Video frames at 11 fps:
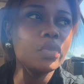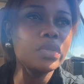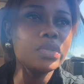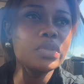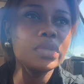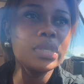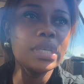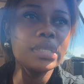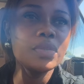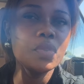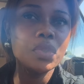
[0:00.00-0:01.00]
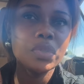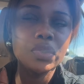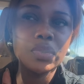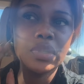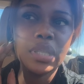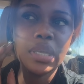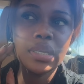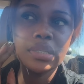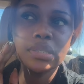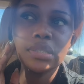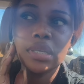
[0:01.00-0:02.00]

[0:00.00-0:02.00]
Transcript: want to get one or two things,